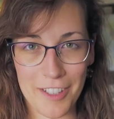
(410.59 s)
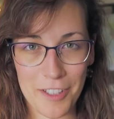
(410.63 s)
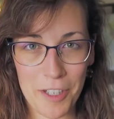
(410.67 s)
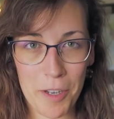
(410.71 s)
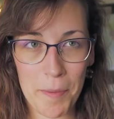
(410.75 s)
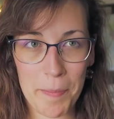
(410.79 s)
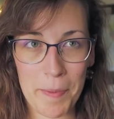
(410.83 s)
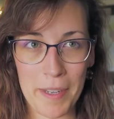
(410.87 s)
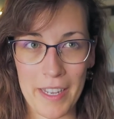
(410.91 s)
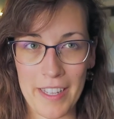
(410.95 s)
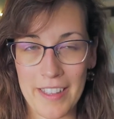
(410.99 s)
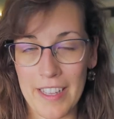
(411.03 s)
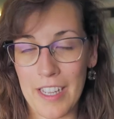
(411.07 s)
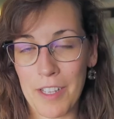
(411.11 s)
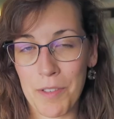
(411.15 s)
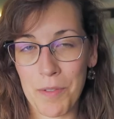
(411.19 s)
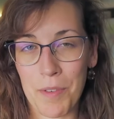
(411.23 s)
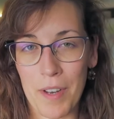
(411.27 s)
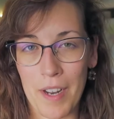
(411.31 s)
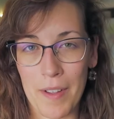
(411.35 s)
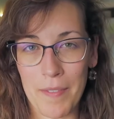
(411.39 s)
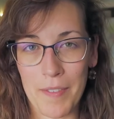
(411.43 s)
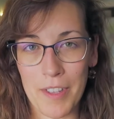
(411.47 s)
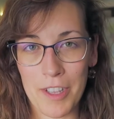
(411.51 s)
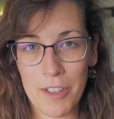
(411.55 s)
topic and that's
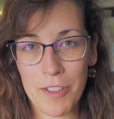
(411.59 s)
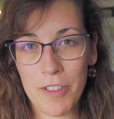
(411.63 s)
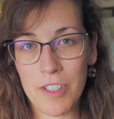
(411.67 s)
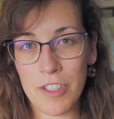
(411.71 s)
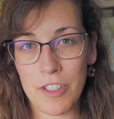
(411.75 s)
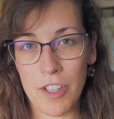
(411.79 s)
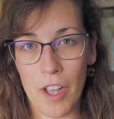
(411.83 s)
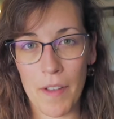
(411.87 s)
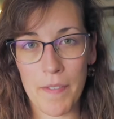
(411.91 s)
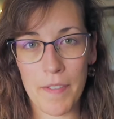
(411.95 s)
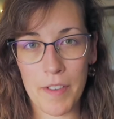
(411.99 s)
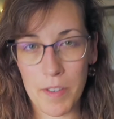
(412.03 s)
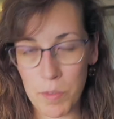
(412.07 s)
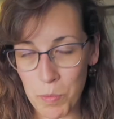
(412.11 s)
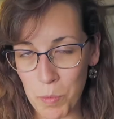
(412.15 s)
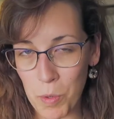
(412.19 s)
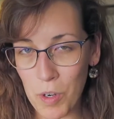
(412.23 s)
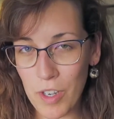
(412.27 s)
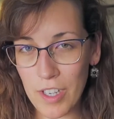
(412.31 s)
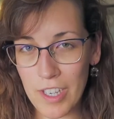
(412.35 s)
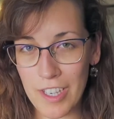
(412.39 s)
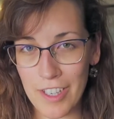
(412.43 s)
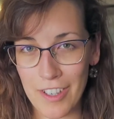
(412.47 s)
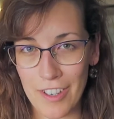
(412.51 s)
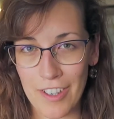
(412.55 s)
what i've been doing so i've been
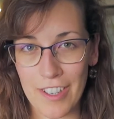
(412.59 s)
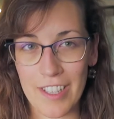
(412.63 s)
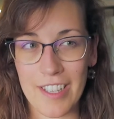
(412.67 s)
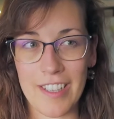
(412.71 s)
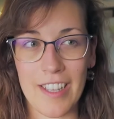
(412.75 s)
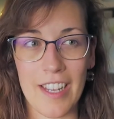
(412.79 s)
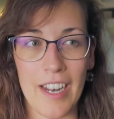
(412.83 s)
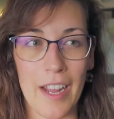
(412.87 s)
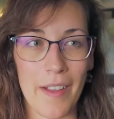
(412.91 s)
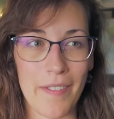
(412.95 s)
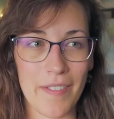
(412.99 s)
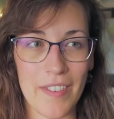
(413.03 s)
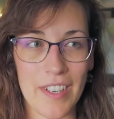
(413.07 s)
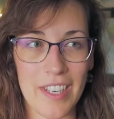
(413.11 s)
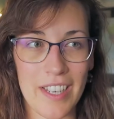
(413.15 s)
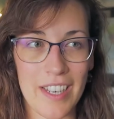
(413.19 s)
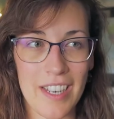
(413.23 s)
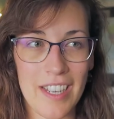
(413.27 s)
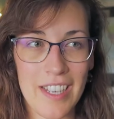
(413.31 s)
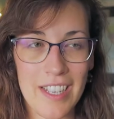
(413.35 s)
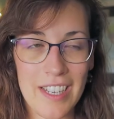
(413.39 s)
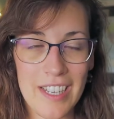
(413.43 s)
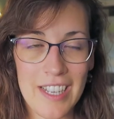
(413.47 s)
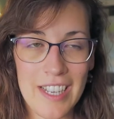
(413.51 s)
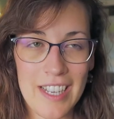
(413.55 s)
working on it and i've been